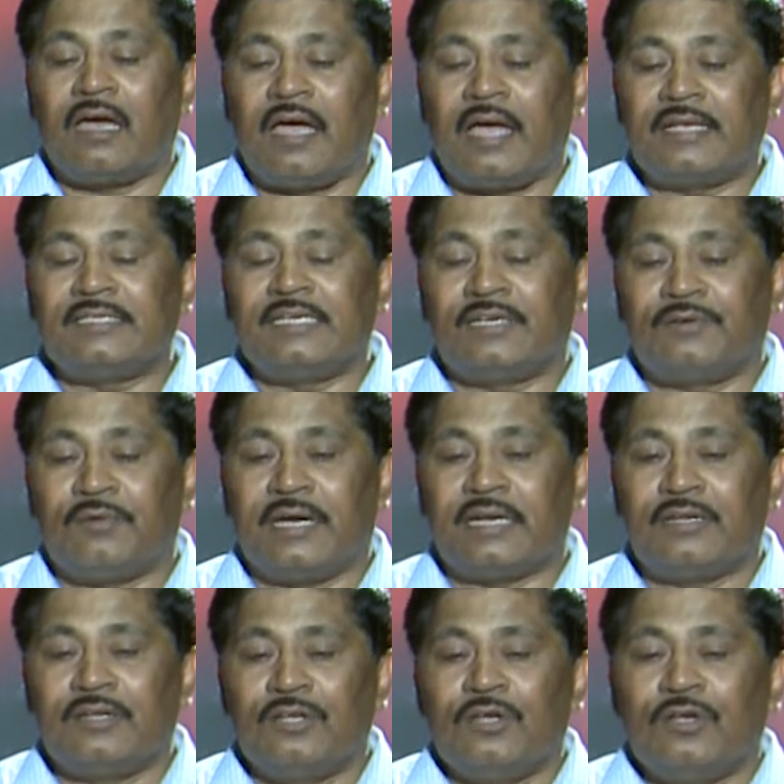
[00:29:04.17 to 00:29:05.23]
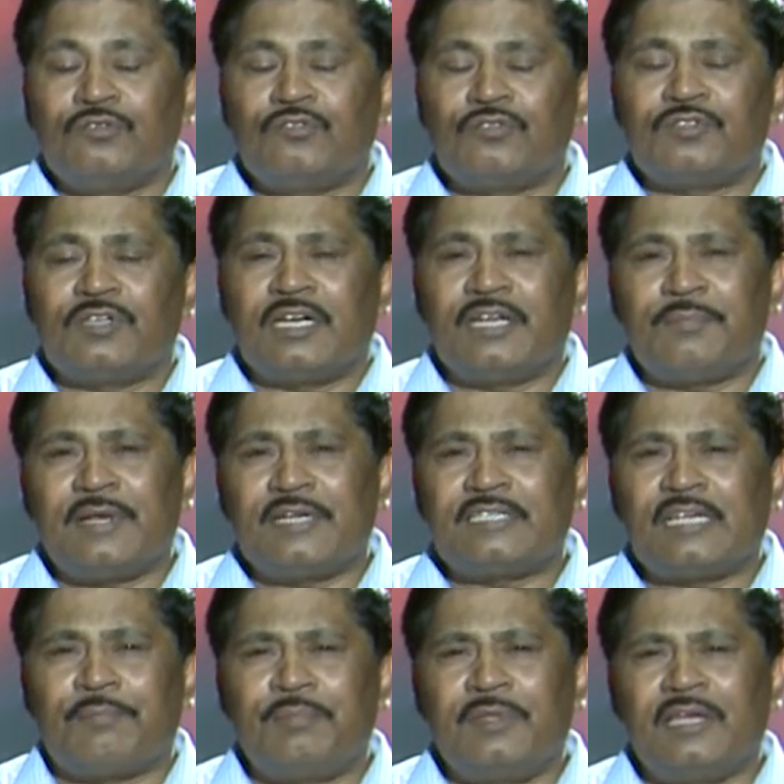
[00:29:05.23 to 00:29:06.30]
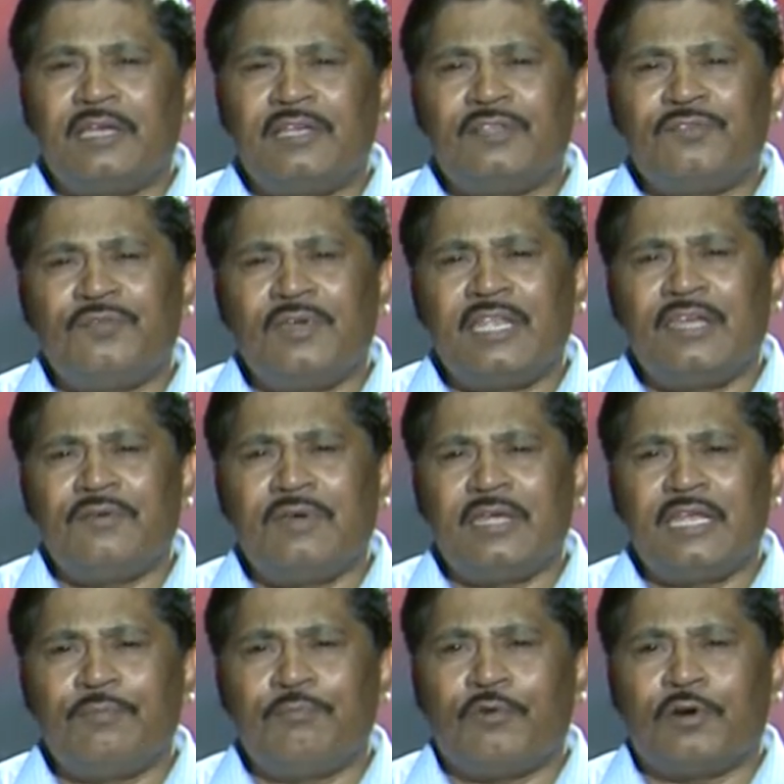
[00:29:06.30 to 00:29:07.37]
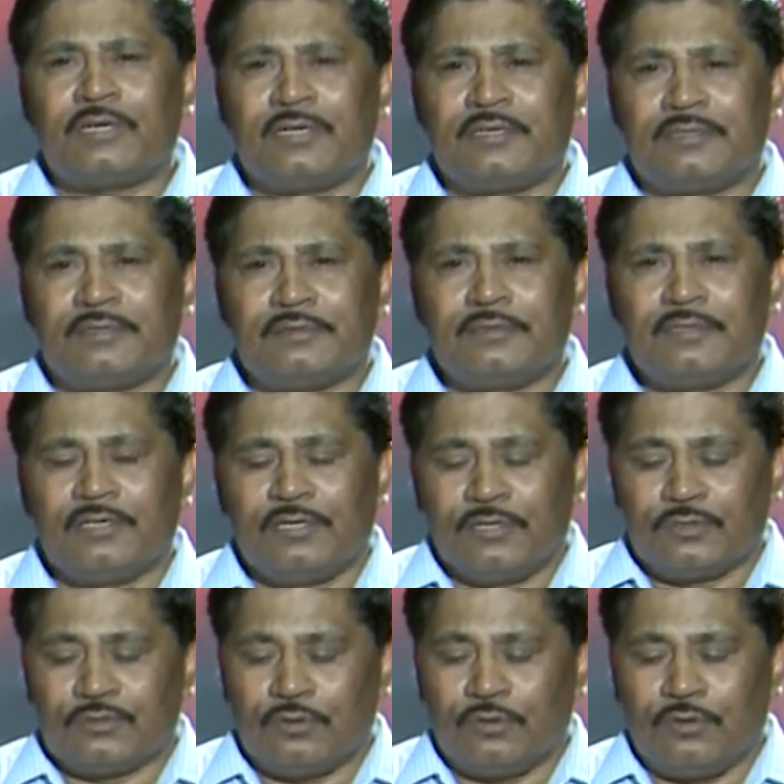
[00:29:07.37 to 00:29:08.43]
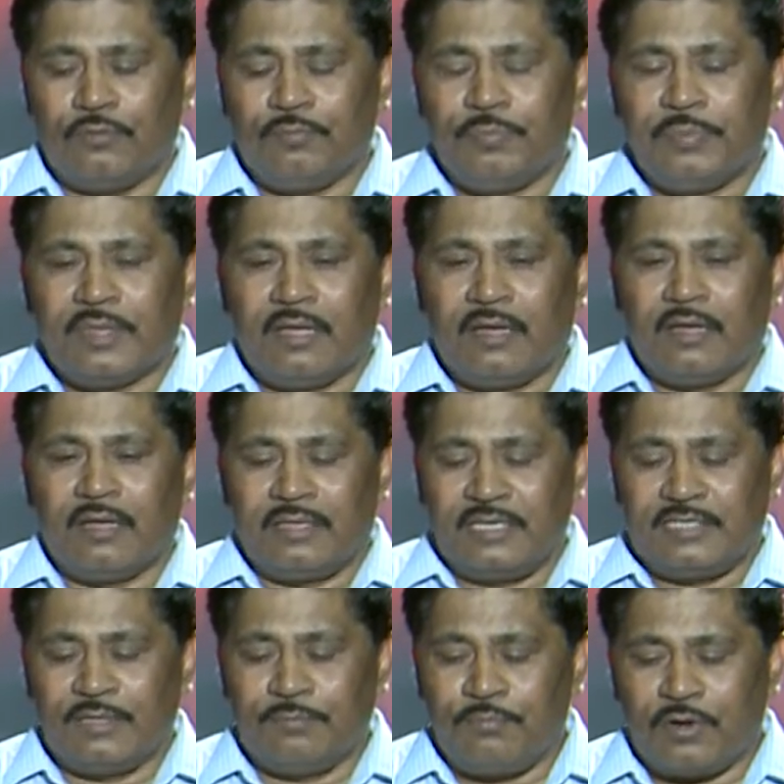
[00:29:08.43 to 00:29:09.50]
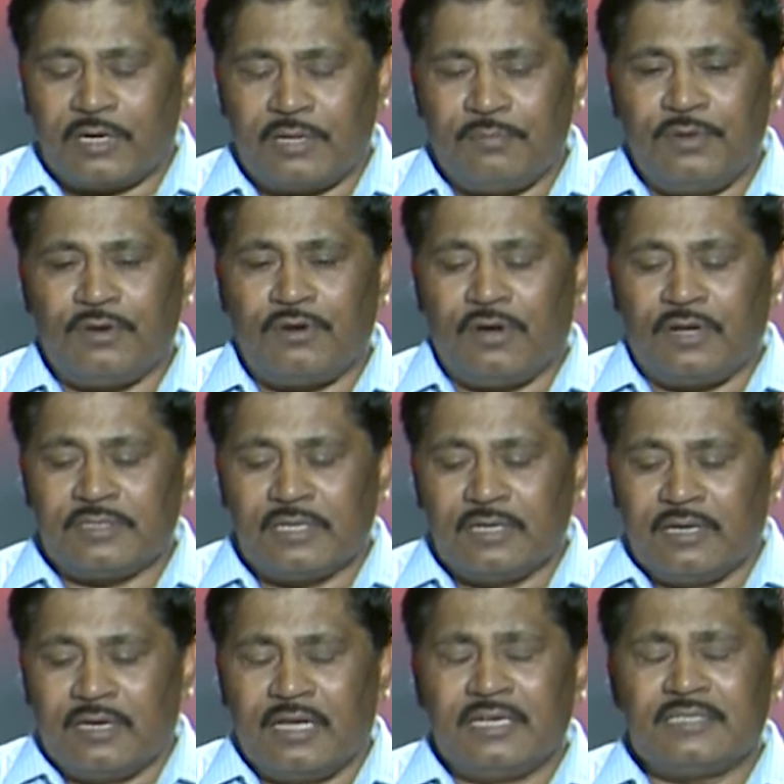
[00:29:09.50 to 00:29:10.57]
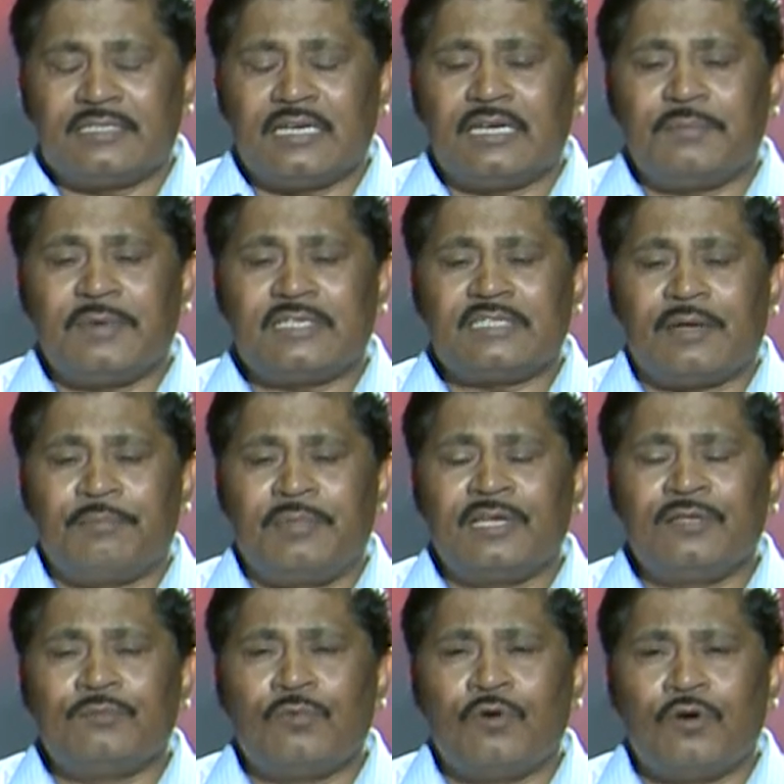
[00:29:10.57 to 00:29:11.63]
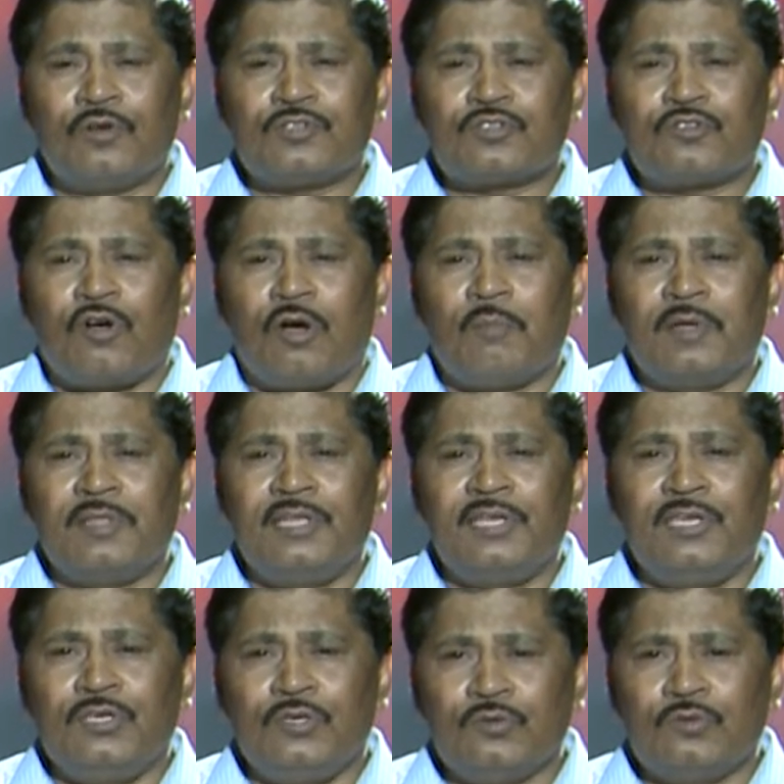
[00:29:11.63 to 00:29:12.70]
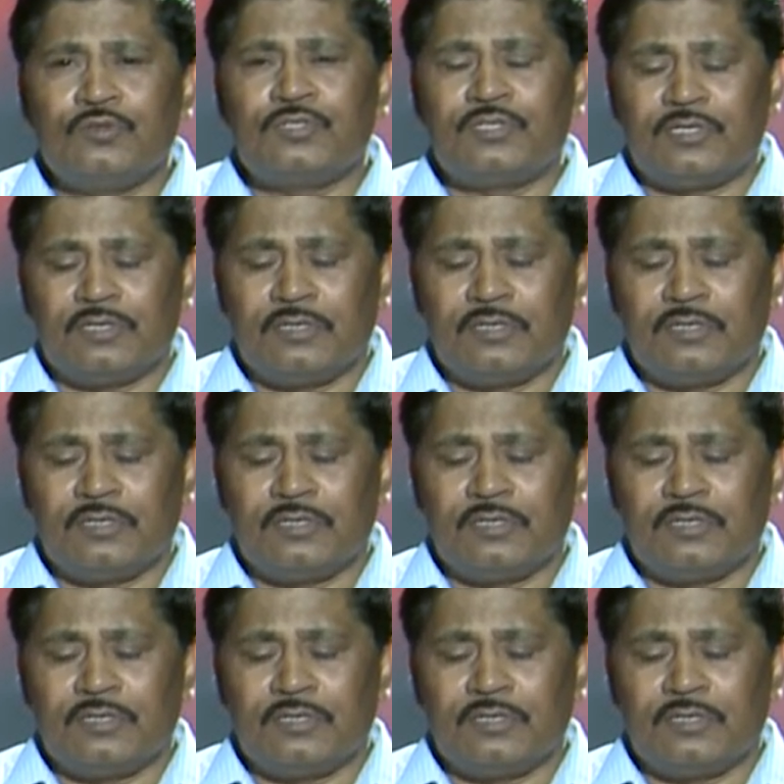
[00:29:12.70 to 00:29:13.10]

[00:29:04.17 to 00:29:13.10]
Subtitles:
as required. So, stratified sampling is very important. So, this is important because stratified sampling is most commonly used